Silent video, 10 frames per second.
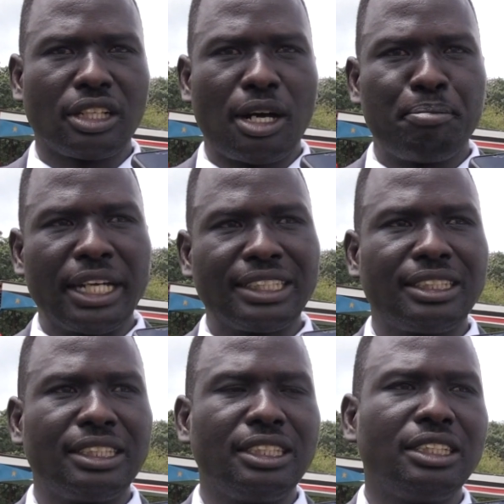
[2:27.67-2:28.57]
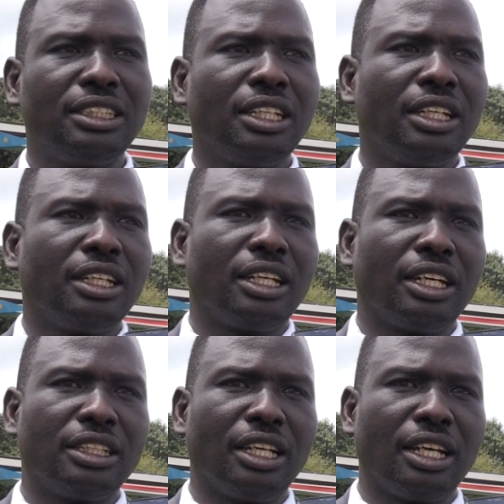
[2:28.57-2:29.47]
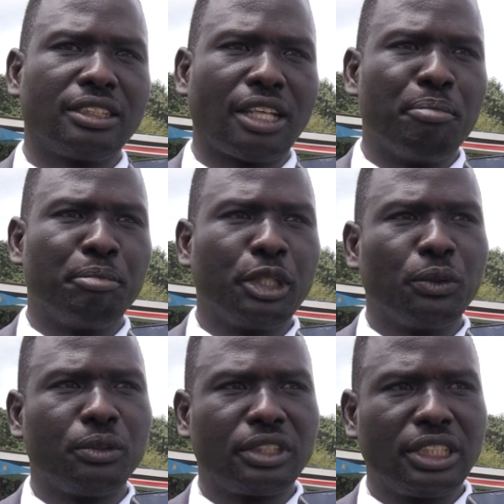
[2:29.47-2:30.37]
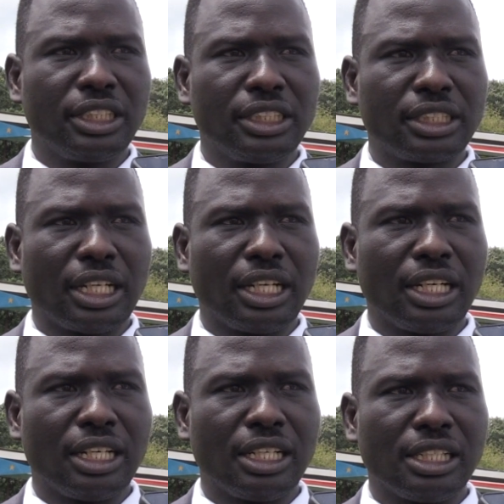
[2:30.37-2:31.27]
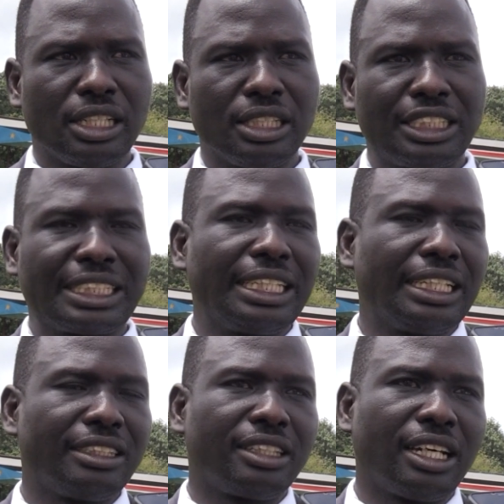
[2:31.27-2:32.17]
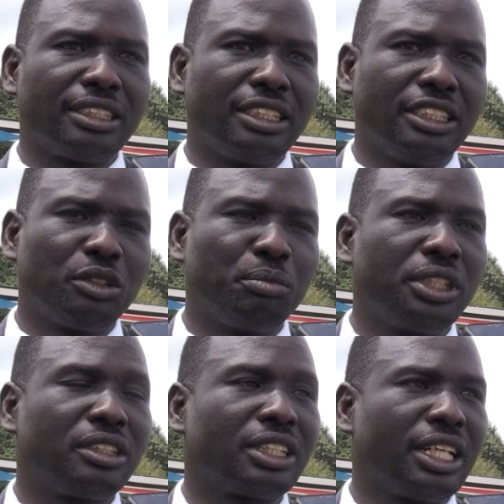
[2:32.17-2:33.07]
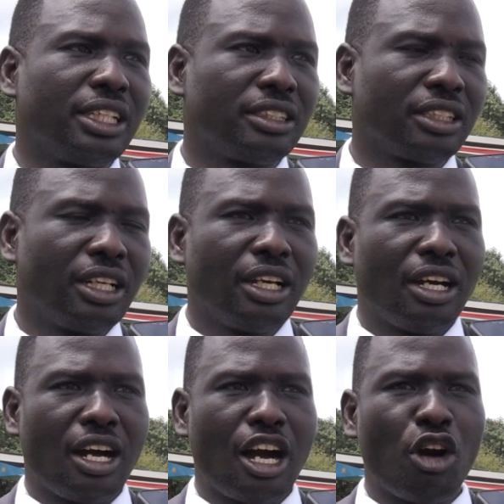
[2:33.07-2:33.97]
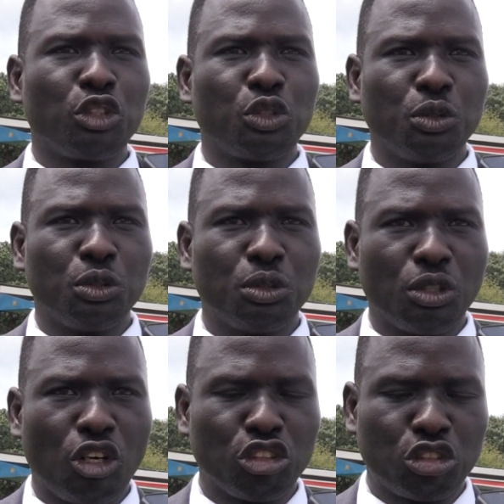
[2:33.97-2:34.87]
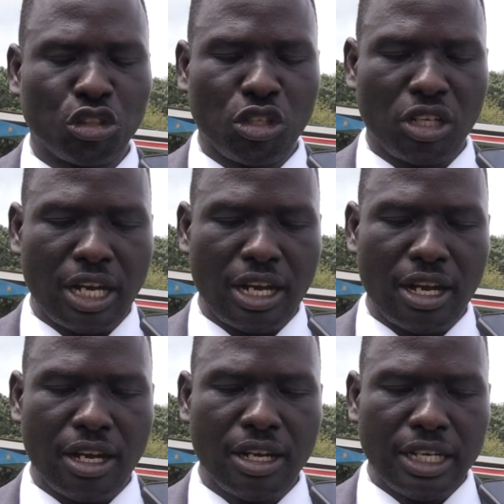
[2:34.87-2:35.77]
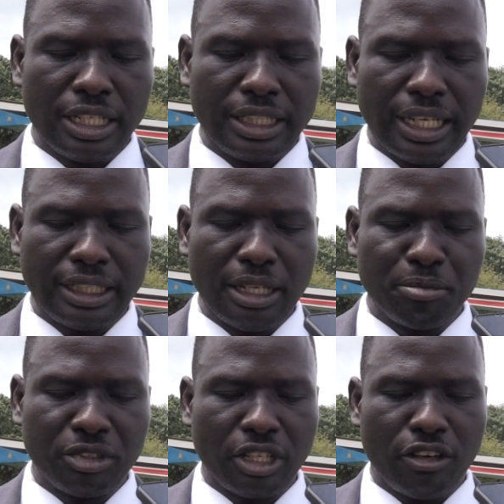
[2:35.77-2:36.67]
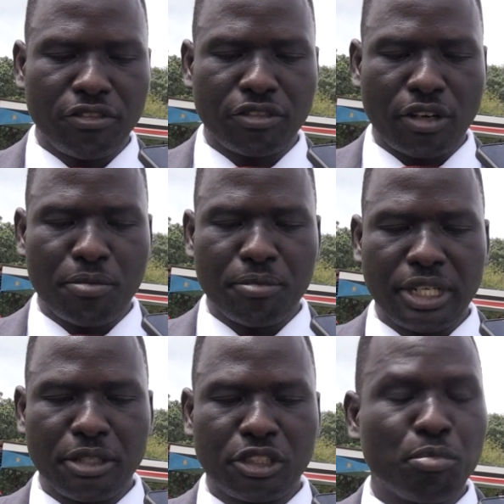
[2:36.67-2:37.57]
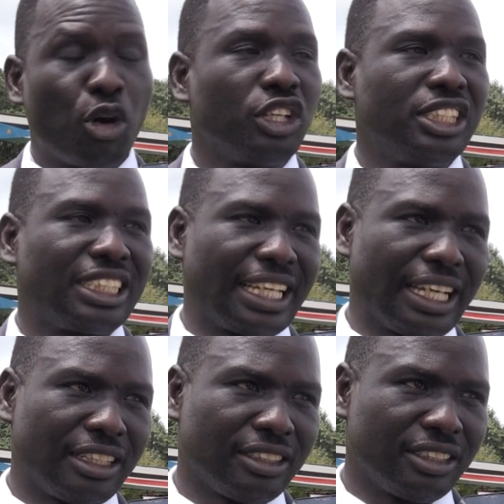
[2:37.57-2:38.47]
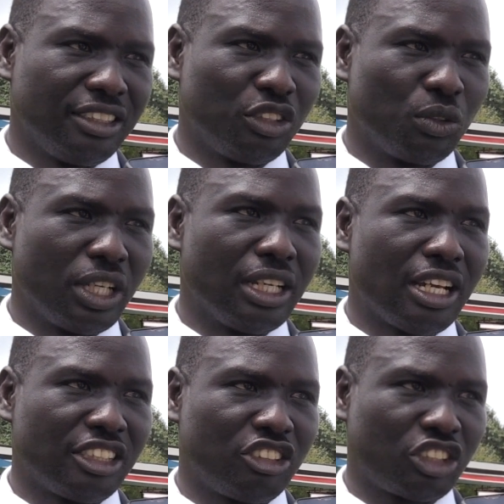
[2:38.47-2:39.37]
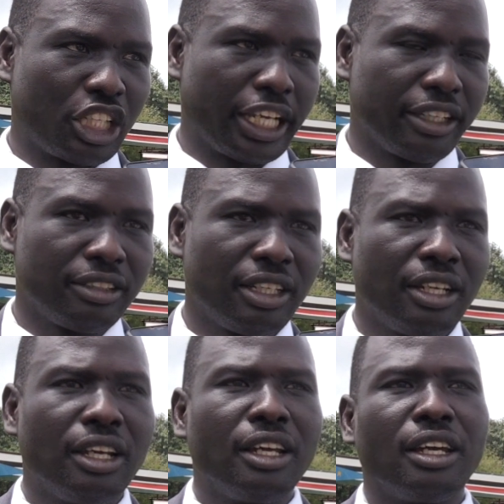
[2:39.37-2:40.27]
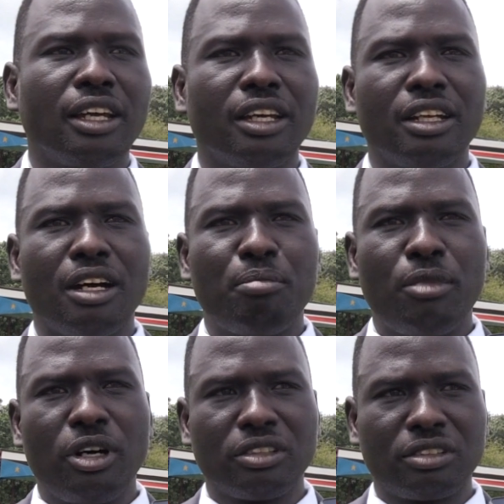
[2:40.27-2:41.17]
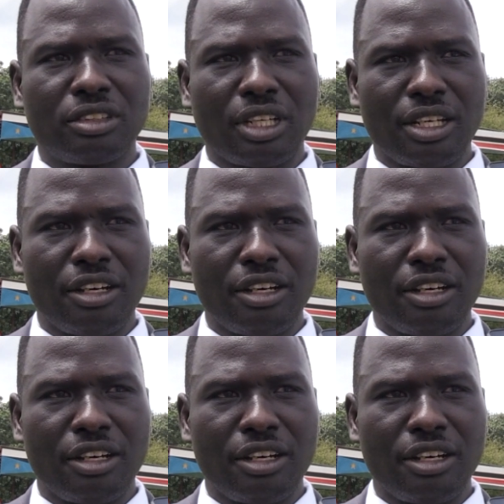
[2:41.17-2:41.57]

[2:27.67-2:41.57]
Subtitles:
capacity, and some building skill that they need to be trained, how to also get themselves from the small scale into the large scale. And most